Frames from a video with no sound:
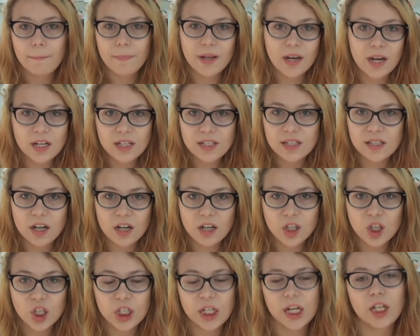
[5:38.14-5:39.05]
But I'll
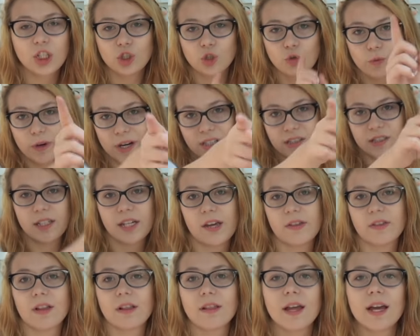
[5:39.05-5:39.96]
start looking directly
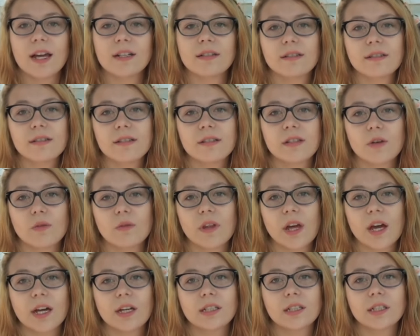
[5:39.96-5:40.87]
at the lens so
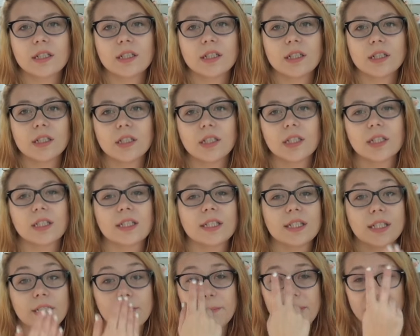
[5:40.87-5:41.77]
that you can
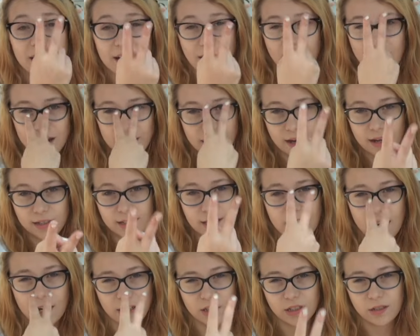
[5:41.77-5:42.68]
see my eye
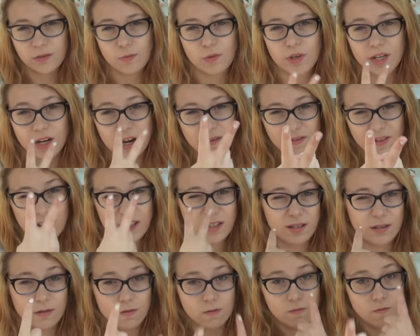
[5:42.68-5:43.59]
contact. I can have
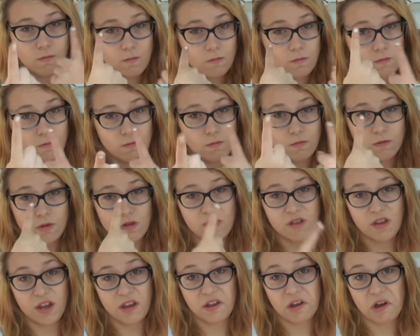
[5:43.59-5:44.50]
this
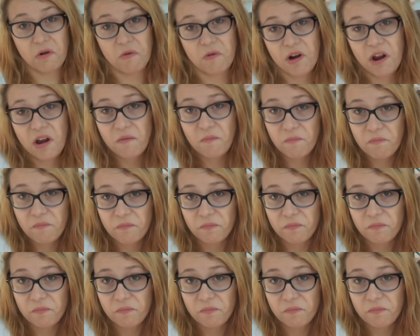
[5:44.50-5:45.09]
thing going on.